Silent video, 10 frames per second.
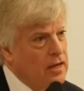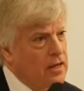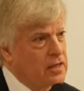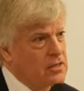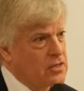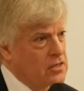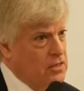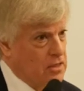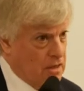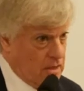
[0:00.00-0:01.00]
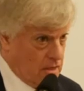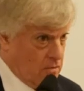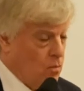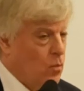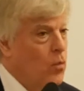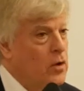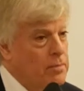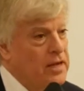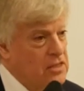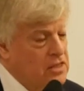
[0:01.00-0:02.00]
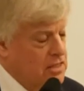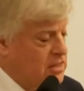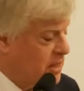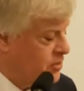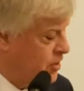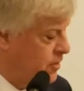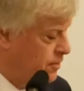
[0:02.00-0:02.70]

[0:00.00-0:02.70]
his would-be successor.